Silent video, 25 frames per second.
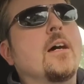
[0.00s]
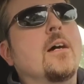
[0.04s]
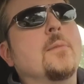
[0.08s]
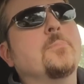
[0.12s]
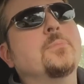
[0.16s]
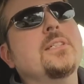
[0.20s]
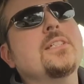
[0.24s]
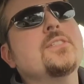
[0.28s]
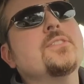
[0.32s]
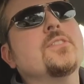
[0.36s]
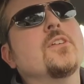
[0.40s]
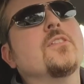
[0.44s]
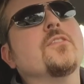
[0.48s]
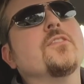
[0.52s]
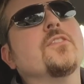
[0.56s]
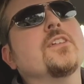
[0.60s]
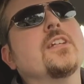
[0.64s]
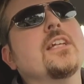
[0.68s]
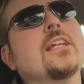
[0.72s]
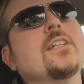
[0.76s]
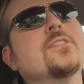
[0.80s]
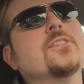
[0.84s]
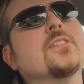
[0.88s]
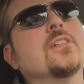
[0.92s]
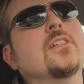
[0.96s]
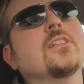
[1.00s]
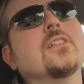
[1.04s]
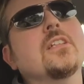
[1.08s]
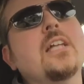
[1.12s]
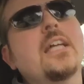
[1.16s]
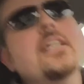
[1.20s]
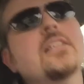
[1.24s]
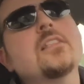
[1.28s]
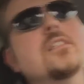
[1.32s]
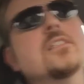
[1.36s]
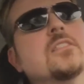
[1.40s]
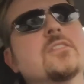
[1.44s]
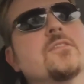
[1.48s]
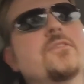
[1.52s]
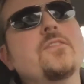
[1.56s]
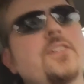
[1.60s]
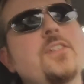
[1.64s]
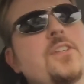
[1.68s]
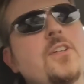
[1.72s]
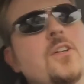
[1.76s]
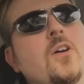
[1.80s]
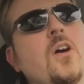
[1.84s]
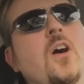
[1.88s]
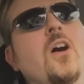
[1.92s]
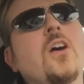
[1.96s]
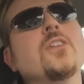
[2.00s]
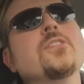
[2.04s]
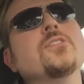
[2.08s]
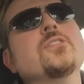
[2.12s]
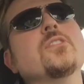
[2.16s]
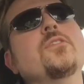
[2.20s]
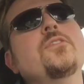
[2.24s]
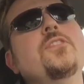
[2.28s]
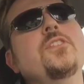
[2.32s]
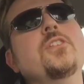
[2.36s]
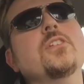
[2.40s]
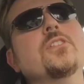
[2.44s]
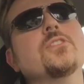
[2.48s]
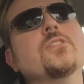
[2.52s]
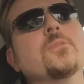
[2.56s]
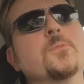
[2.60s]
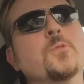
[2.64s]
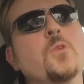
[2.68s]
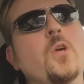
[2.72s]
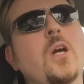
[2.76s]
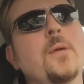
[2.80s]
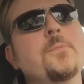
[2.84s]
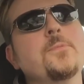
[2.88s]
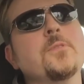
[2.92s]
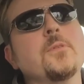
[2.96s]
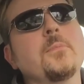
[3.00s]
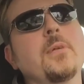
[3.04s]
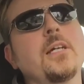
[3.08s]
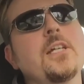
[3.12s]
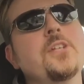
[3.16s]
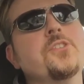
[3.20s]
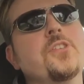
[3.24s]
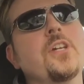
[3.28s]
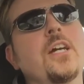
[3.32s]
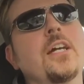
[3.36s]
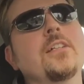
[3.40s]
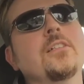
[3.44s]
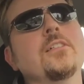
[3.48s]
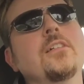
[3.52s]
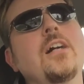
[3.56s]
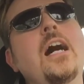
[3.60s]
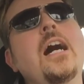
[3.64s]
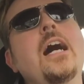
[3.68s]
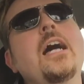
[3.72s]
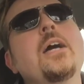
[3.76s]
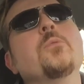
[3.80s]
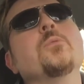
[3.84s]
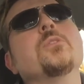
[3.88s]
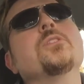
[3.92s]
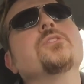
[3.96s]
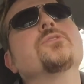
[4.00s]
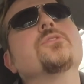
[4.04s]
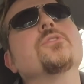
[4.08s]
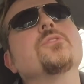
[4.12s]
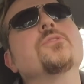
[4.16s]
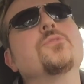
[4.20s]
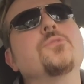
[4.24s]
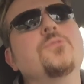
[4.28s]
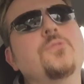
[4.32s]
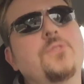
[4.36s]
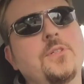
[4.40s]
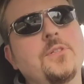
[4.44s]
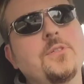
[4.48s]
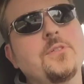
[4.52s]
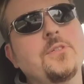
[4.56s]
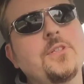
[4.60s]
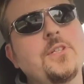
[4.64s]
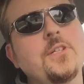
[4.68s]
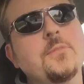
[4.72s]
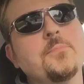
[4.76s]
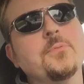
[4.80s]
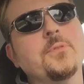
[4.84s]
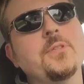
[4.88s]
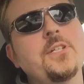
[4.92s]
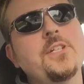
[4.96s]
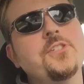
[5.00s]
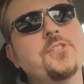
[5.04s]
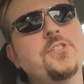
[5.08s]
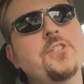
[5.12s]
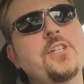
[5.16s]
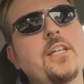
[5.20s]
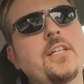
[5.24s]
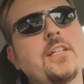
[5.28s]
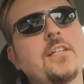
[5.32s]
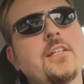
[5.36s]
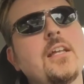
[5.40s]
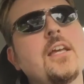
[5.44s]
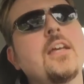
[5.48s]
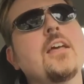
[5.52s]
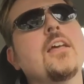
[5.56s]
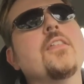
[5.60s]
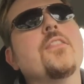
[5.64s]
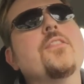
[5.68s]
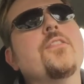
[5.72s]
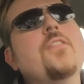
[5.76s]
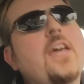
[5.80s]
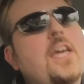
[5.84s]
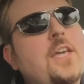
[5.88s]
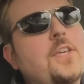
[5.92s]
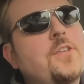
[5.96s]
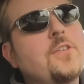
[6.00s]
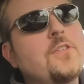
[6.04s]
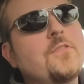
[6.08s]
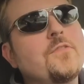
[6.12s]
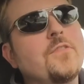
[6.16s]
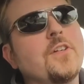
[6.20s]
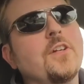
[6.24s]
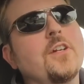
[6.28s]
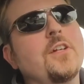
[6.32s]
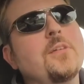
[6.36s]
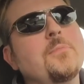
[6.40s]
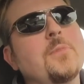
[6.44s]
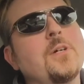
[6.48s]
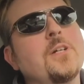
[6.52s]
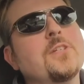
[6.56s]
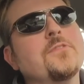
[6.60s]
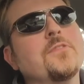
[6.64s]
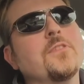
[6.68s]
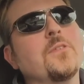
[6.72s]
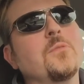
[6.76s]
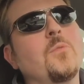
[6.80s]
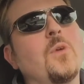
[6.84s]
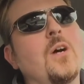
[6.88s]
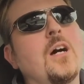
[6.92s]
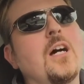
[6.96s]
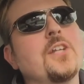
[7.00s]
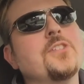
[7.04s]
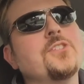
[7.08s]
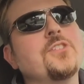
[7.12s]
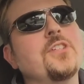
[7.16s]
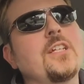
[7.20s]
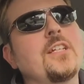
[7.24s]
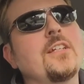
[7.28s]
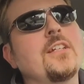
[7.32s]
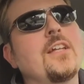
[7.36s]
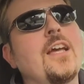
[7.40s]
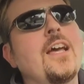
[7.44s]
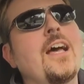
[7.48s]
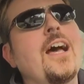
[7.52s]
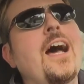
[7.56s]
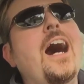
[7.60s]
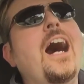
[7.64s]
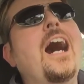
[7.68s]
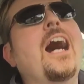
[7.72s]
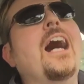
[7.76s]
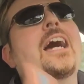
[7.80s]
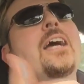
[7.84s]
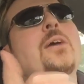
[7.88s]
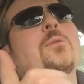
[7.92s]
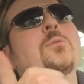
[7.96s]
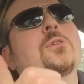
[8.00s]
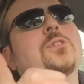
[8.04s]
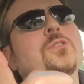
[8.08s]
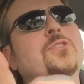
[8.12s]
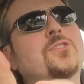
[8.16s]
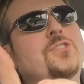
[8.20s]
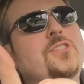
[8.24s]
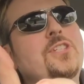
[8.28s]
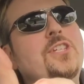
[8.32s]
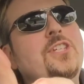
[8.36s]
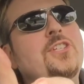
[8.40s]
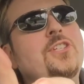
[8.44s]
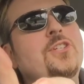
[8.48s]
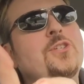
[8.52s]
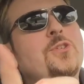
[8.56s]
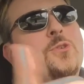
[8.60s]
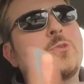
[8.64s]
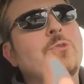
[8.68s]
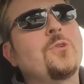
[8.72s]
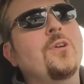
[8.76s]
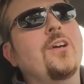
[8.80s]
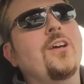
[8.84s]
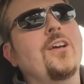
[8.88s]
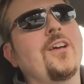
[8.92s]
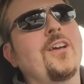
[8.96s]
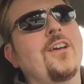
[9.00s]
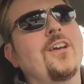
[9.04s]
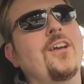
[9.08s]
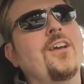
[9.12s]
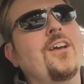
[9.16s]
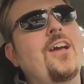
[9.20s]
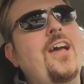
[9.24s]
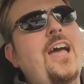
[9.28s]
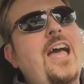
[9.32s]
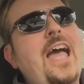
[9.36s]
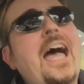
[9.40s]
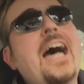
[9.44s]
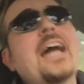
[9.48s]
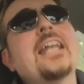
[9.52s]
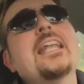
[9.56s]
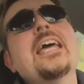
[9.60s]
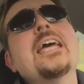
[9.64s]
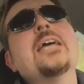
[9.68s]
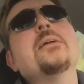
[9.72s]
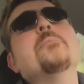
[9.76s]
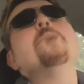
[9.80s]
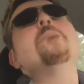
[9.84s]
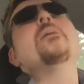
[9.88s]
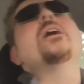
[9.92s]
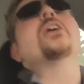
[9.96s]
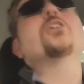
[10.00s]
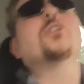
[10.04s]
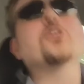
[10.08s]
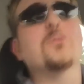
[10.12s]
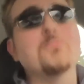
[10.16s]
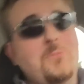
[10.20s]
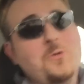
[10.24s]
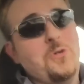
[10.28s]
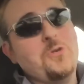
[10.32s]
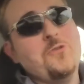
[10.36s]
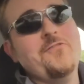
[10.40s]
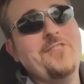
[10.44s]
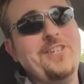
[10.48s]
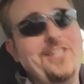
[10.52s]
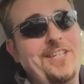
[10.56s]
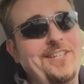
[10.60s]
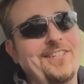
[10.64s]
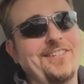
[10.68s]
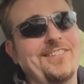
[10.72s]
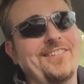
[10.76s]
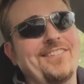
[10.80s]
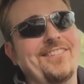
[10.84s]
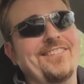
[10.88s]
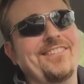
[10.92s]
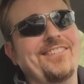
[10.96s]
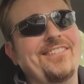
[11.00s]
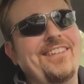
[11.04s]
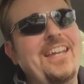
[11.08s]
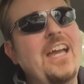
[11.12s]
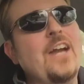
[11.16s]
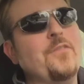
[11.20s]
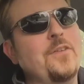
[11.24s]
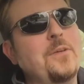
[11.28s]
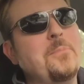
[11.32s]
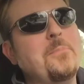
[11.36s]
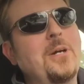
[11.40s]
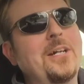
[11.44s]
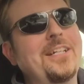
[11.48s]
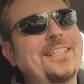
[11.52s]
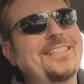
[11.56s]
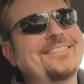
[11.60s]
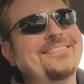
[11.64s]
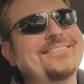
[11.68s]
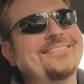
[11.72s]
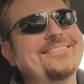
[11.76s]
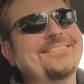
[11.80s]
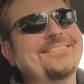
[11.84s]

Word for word: Please don't forget to like this video. Also, if you could subscribe to my channel, I would sincerely appreciate it. Thank you very much for watching. I will see you at a better movie, everybody.